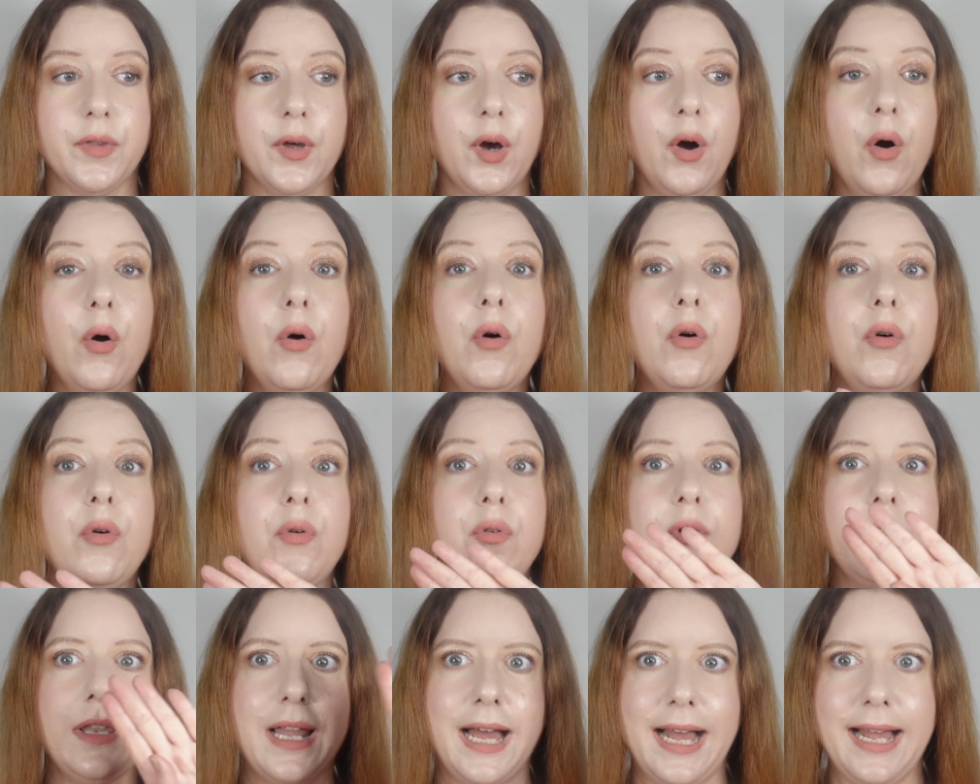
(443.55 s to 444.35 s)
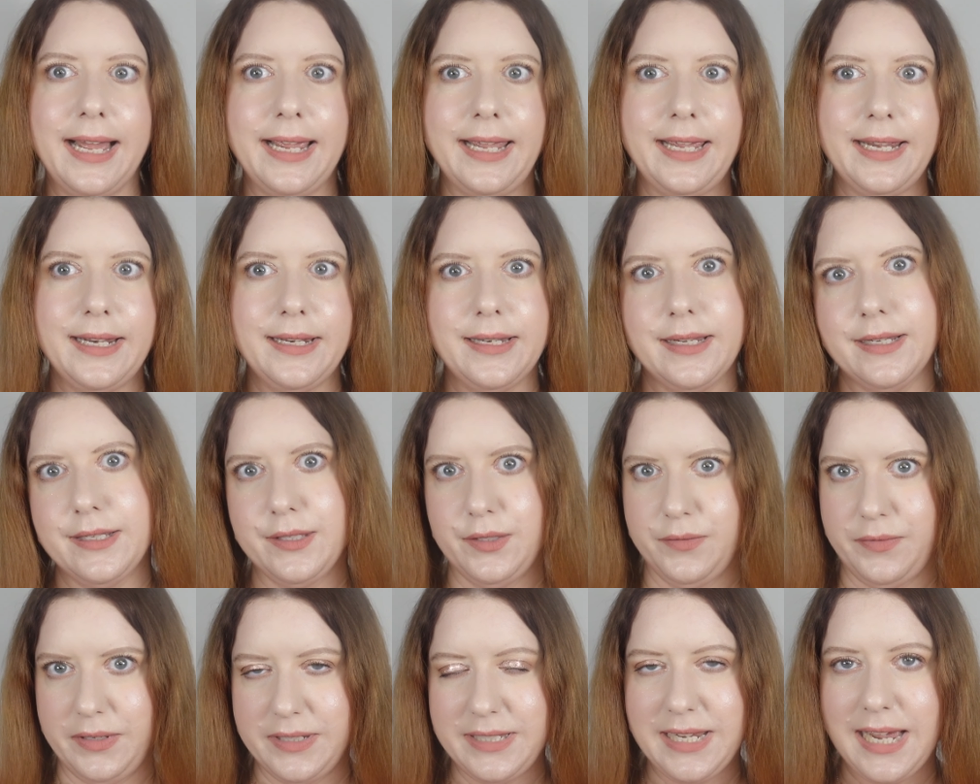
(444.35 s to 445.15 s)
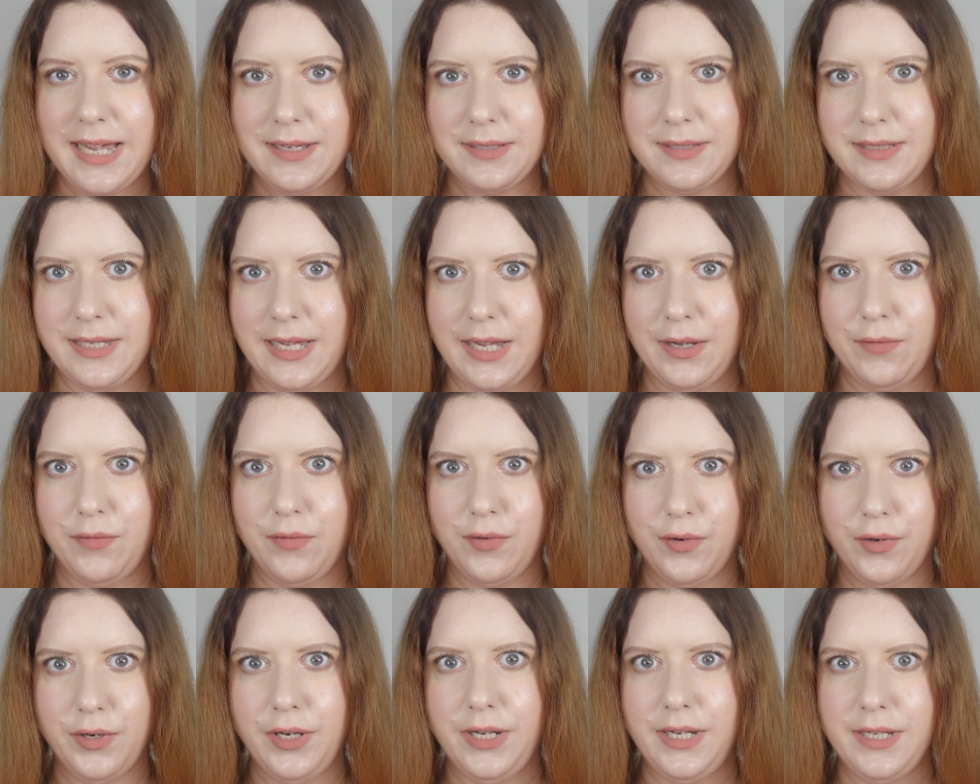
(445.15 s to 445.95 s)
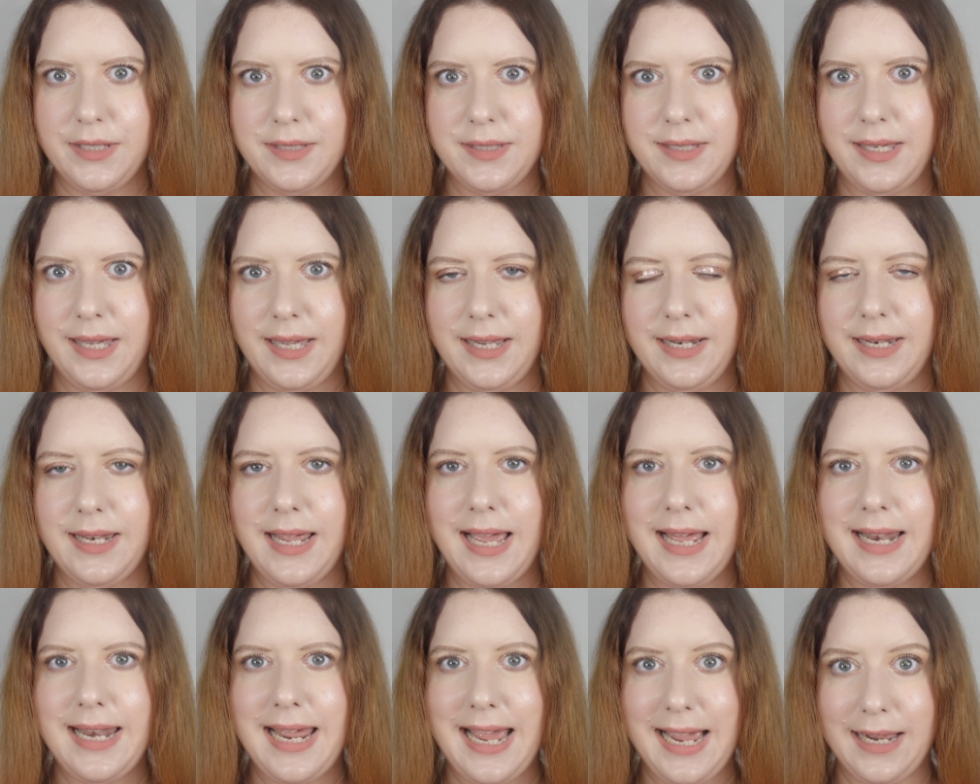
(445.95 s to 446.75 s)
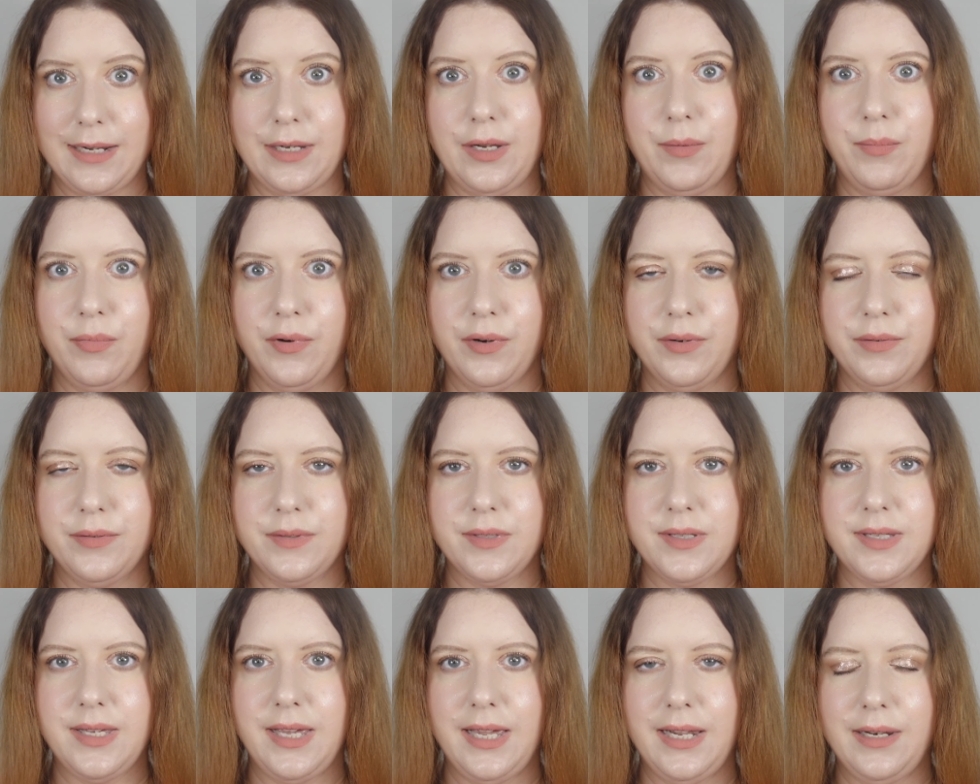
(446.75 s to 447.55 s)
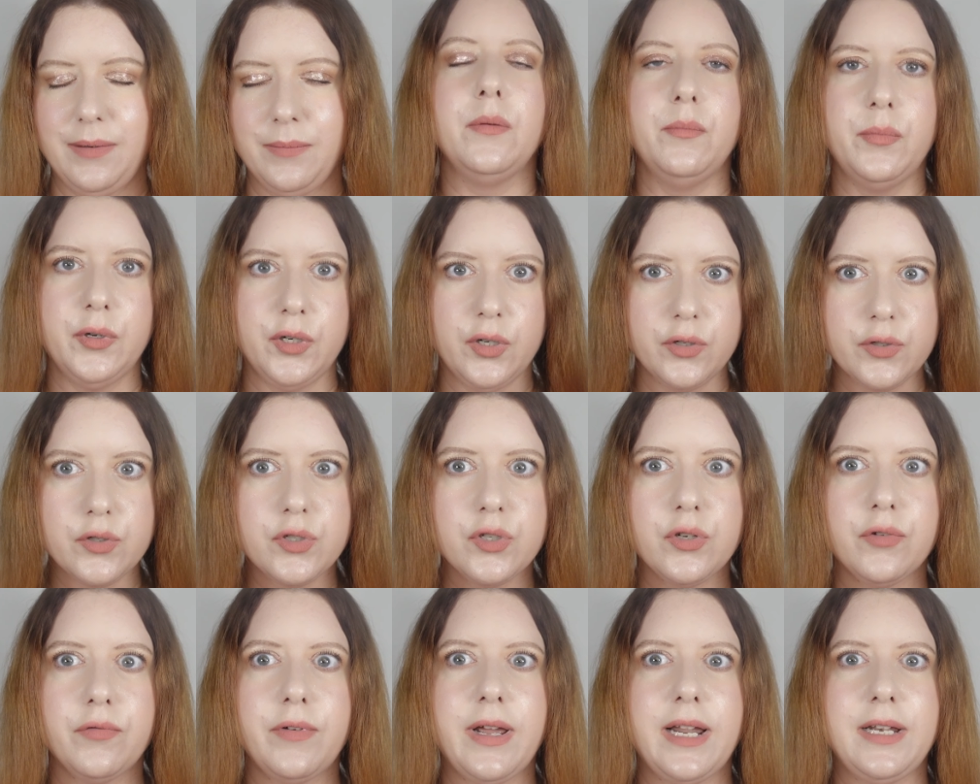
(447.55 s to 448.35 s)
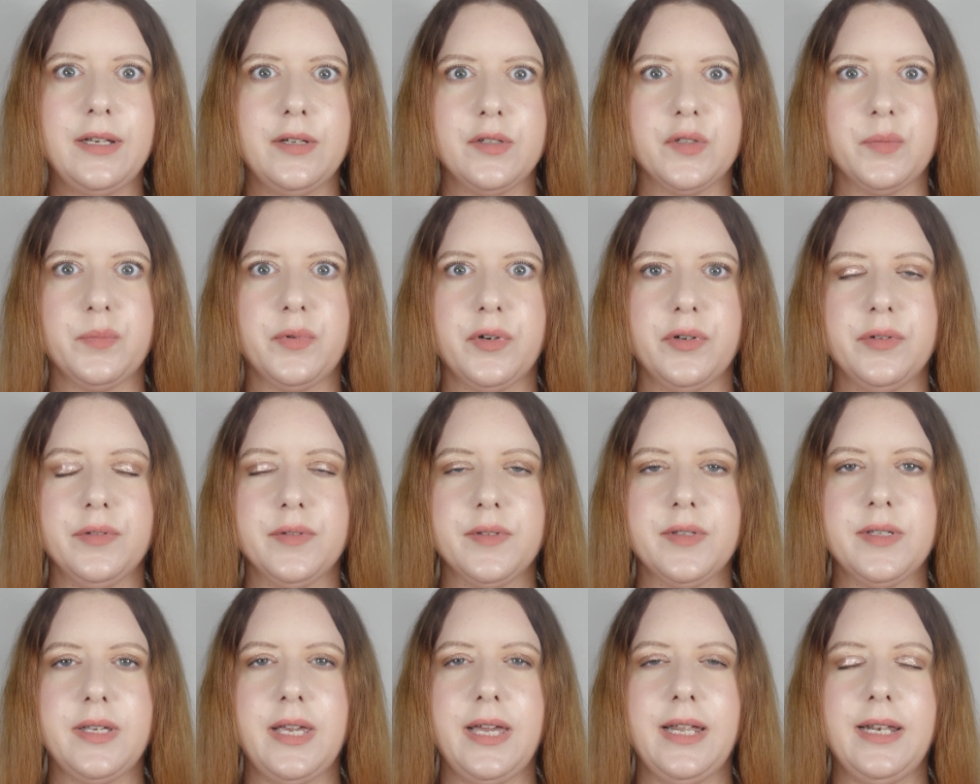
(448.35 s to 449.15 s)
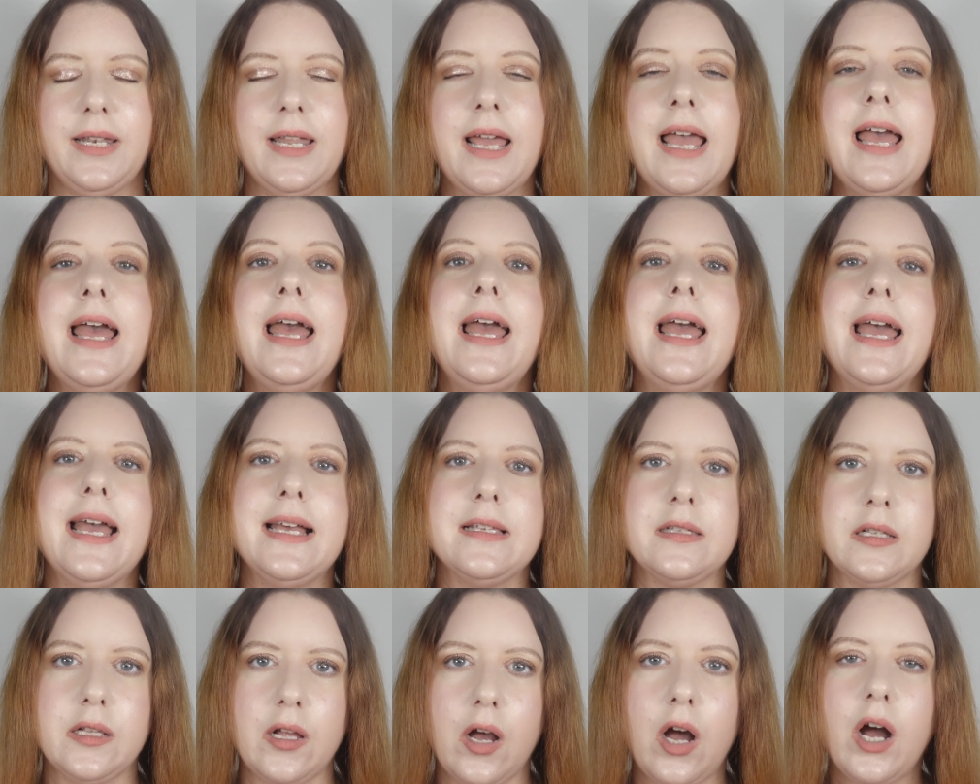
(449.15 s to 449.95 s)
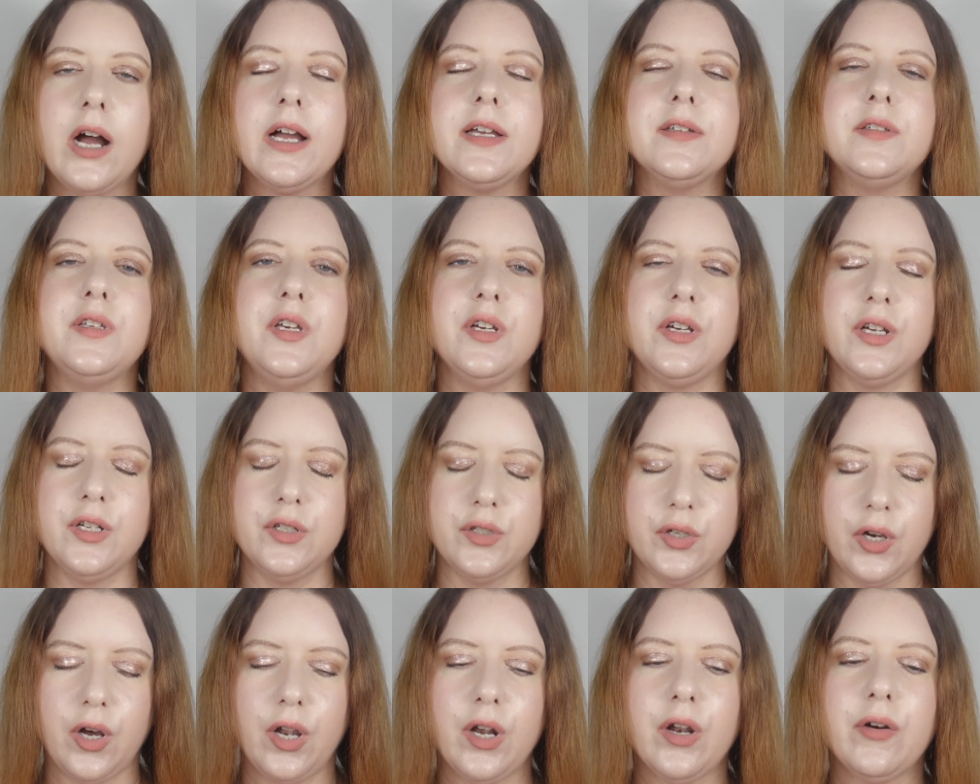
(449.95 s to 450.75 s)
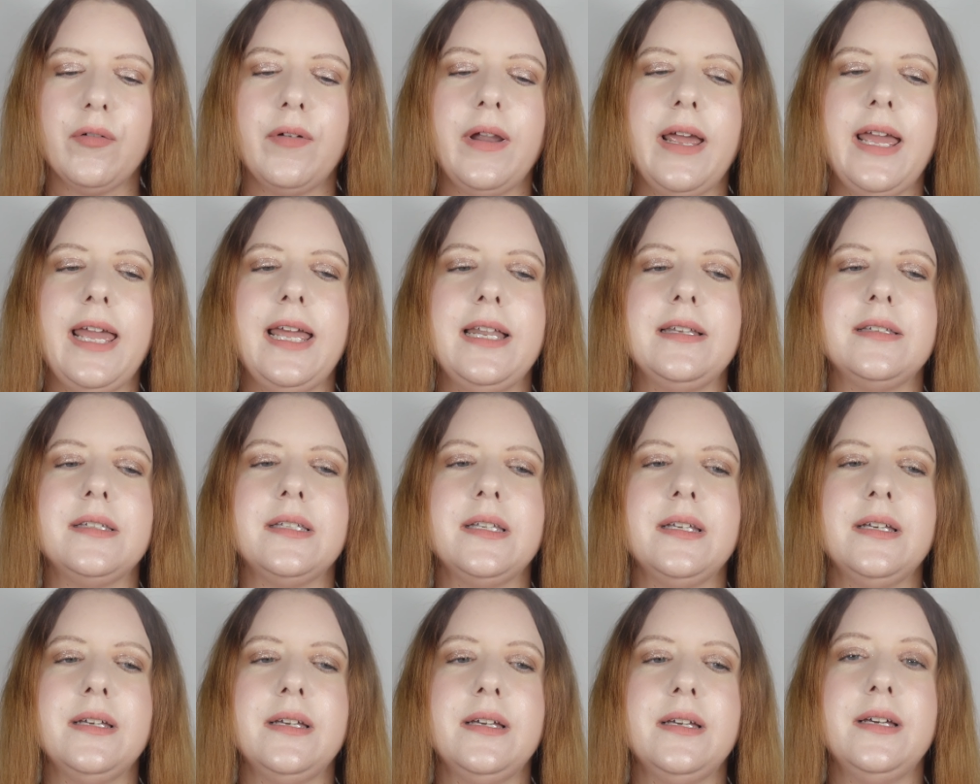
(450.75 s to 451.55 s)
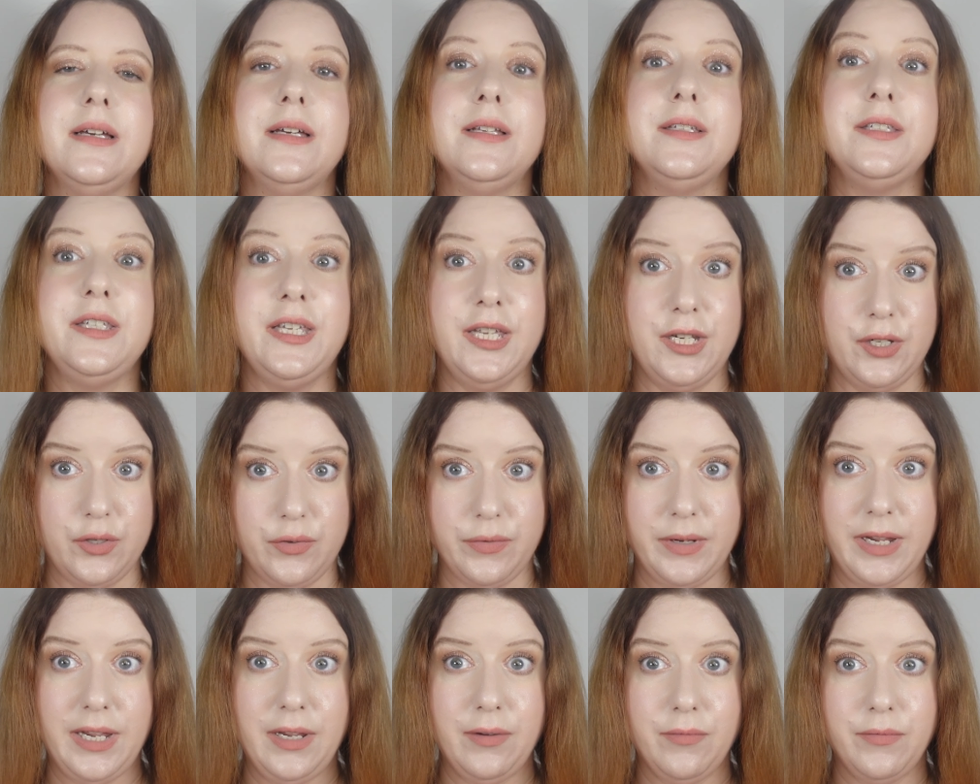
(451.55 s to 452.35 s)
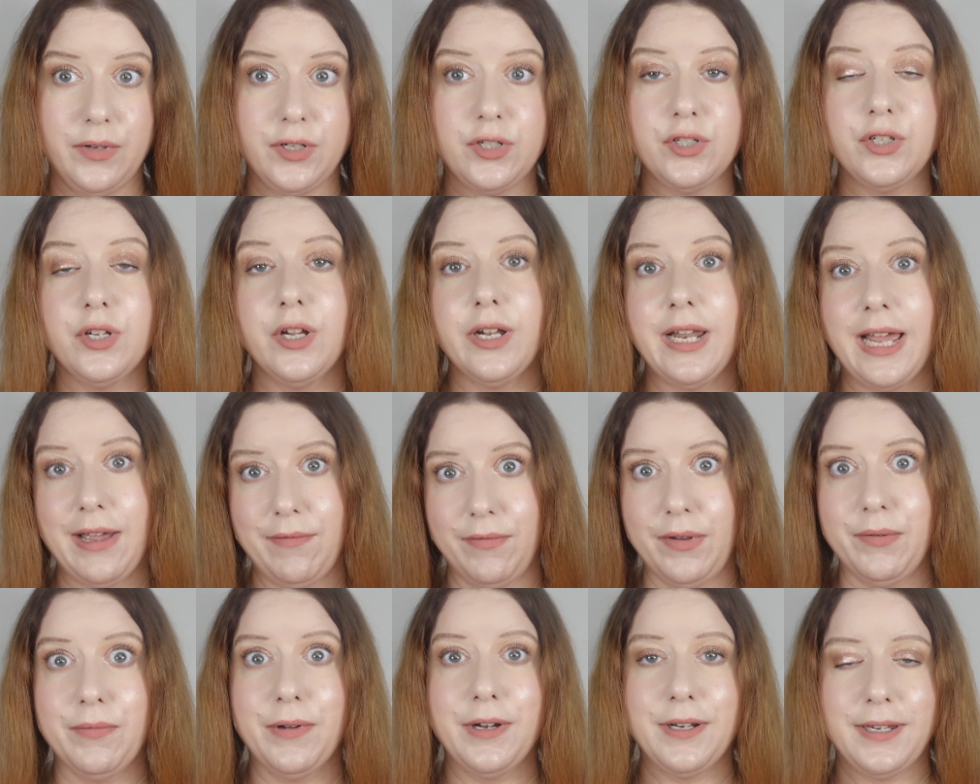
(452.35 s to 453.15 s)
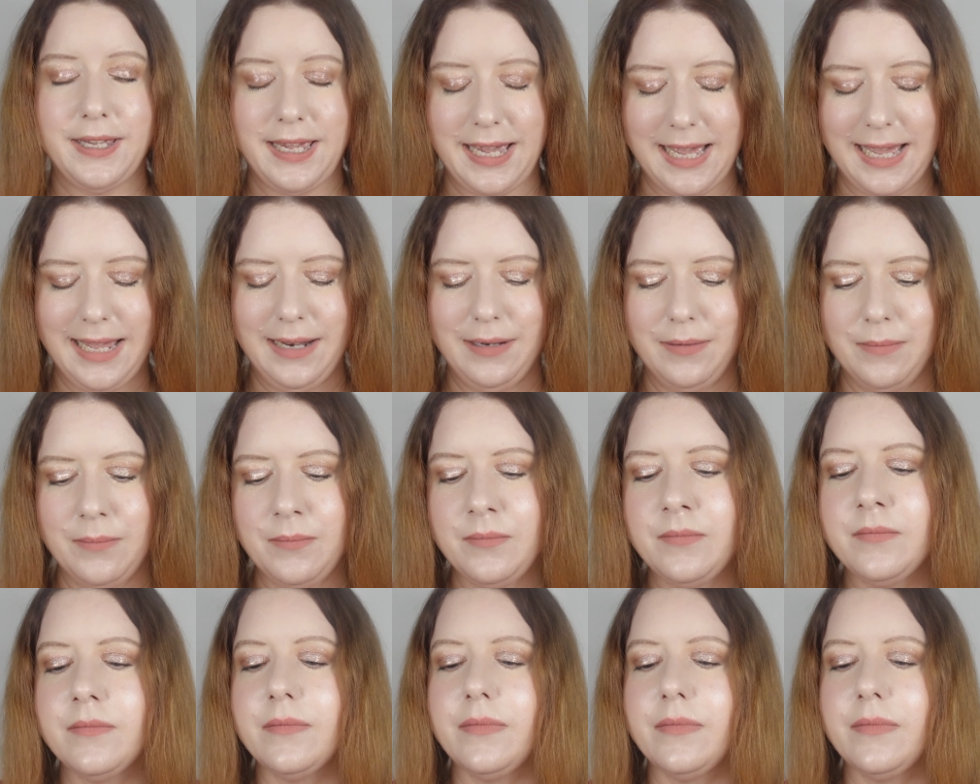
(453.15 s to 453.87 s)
The whole line is fantastic for oily skin and acne prone skin, but also redness prone skin, as long as you can tolerate tea tree, which not everyone can.